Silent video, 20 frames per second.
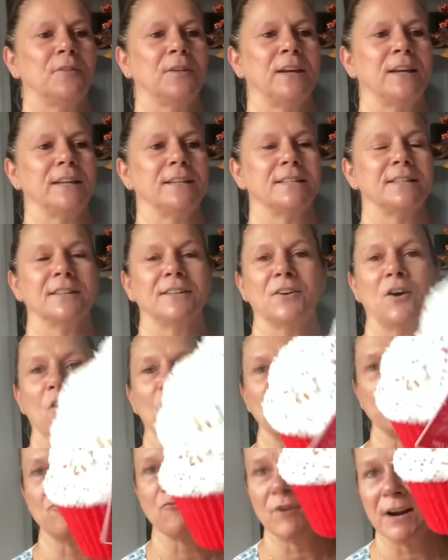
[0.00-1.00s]
these. I
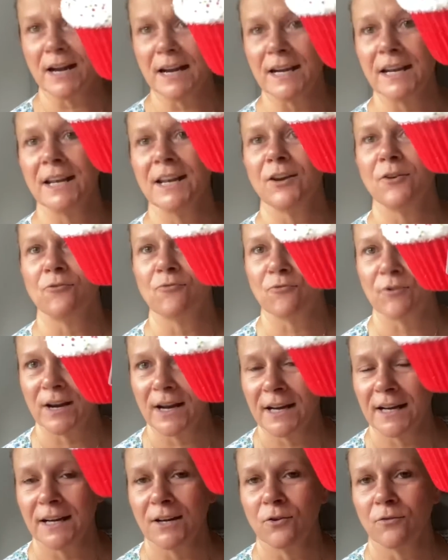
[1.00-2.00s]
really,
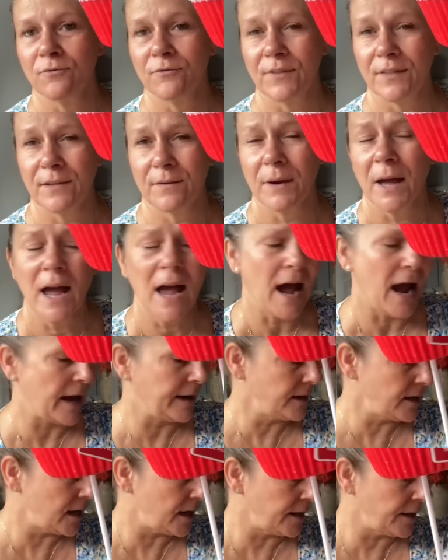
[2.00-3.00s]
really love them.
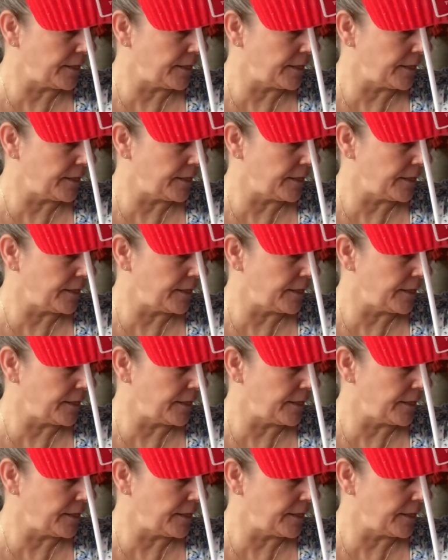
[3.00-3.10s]
And I